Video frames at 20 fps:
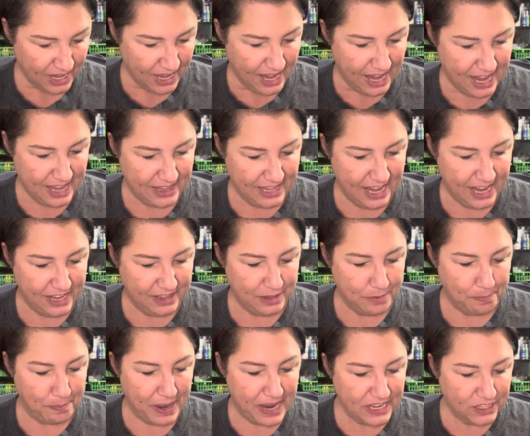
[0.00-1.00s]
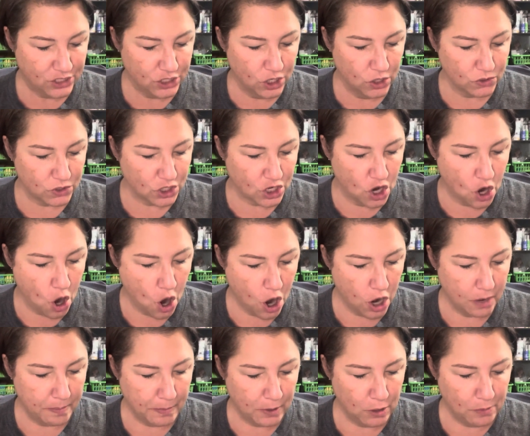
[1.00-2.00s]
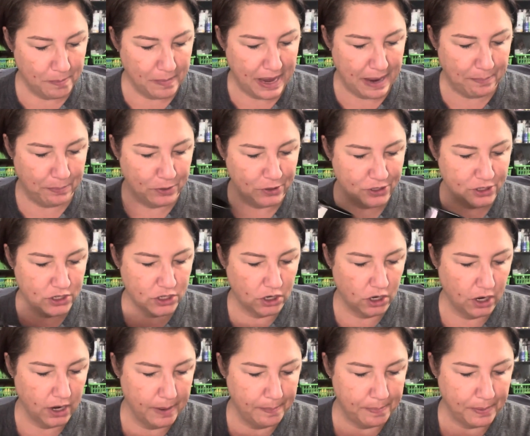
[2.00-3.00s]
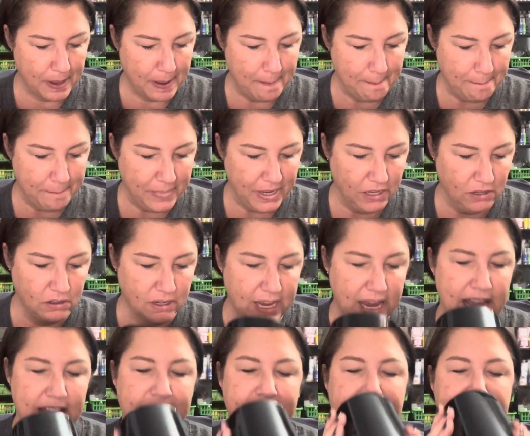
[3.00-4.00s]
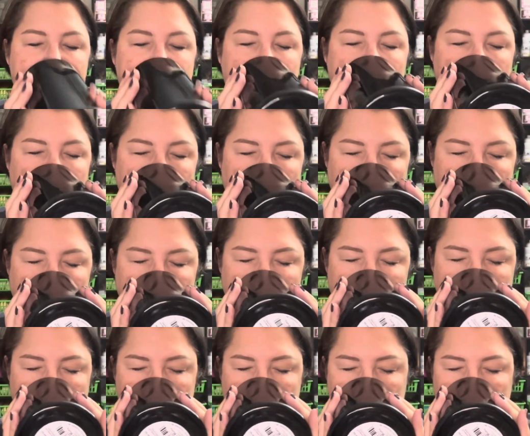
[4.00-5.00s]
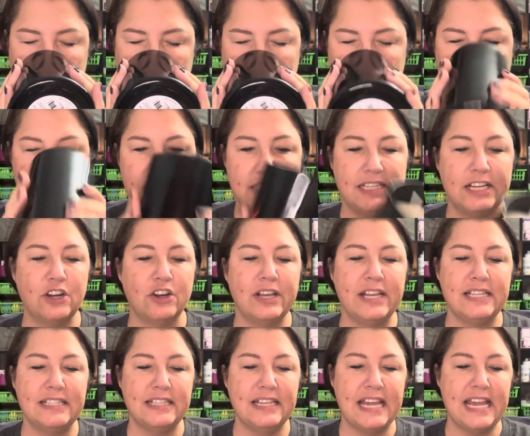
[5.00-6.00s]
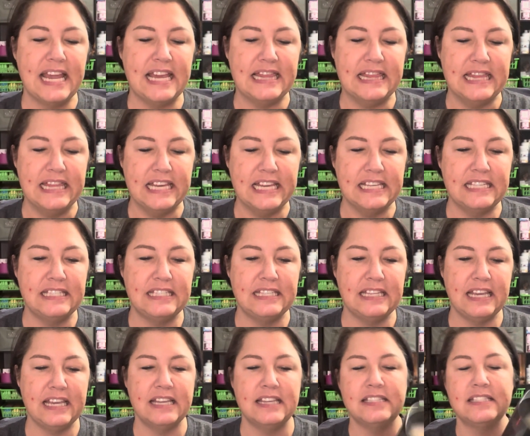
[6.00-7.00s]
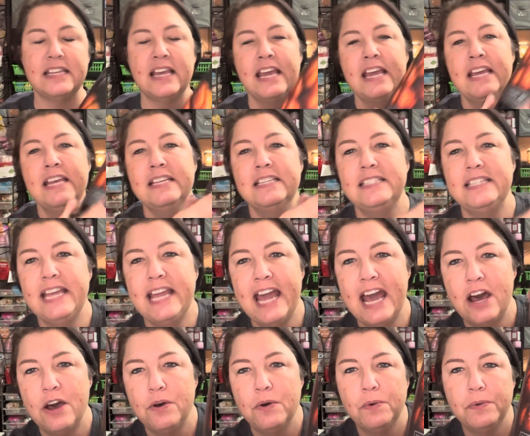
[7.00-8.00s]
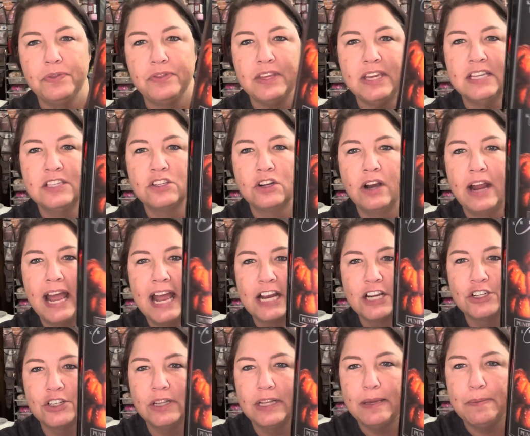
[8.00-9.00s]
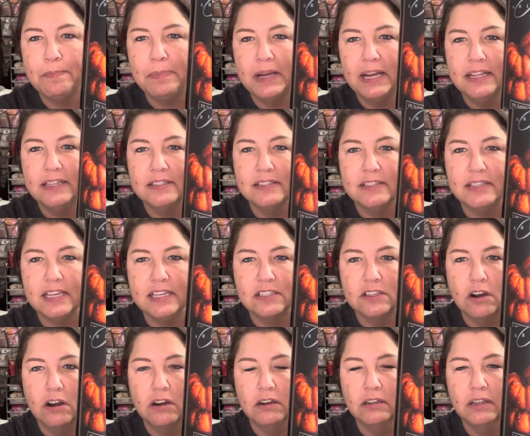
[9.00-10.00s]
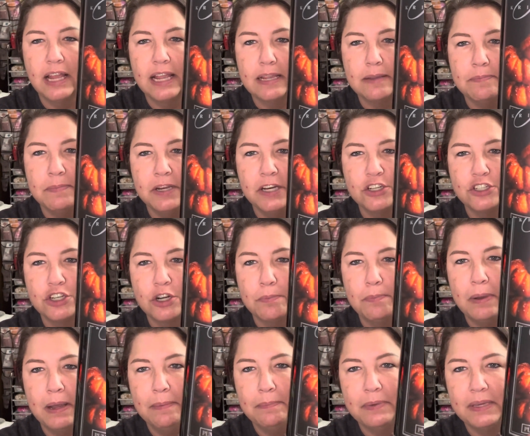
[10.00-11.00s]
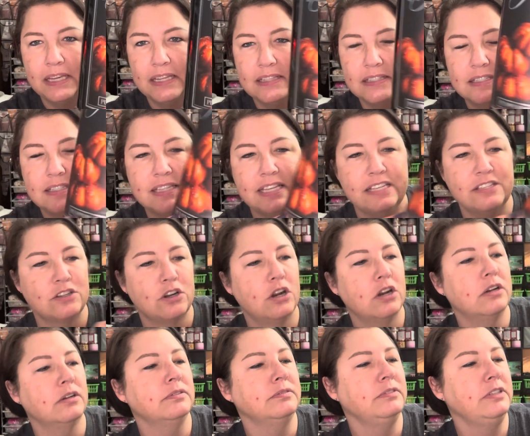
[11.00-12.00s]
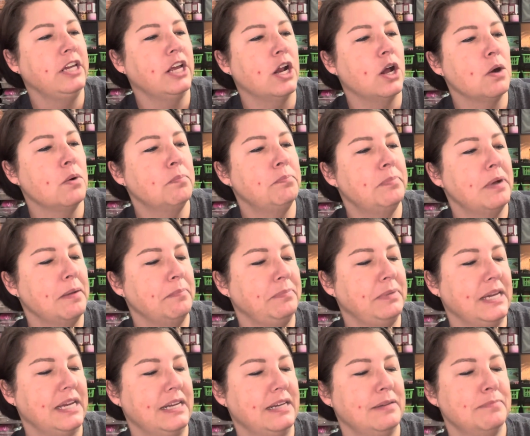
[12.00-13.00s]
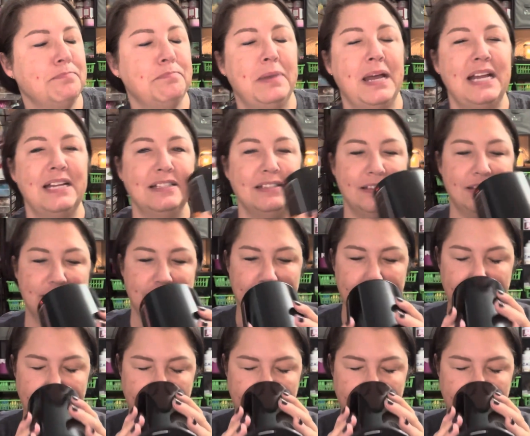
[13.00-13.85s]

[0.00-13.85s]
And then the base notes, caramel, maple syrup, milk, and vanilla. Seriously, this is, see how these are actually buns? These aren't like miniature pumpkins. These are, you know, pumpkin buns.